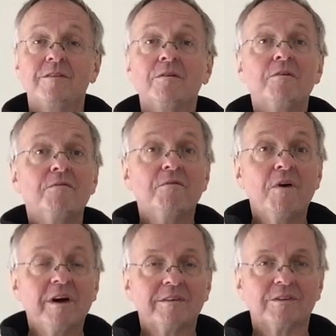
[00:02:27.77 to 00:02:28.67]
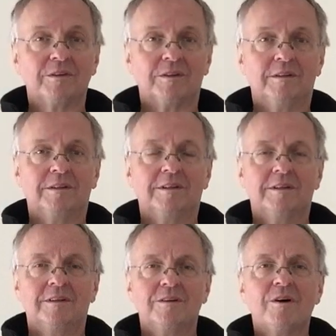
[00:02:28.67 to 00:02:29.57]
The reversal
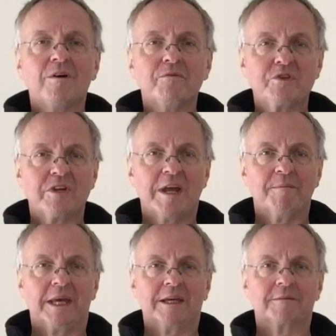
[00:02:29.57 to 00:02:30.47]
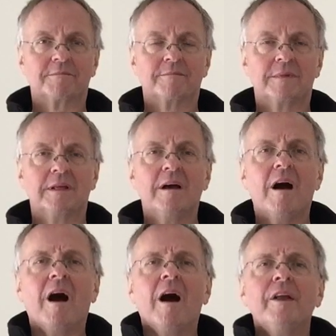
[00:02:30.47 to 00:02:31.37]
of shaming,
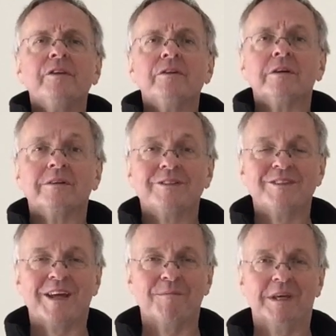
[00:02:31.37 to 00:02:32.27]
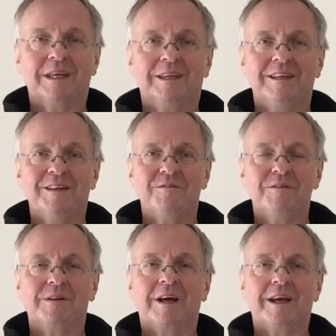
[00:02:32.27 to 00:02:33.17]
unshaming,
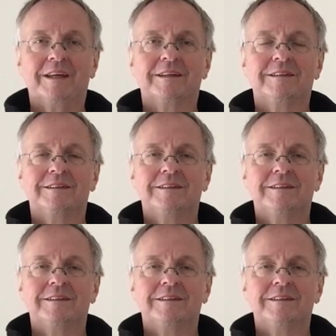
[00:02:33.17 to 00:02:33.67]
if you like.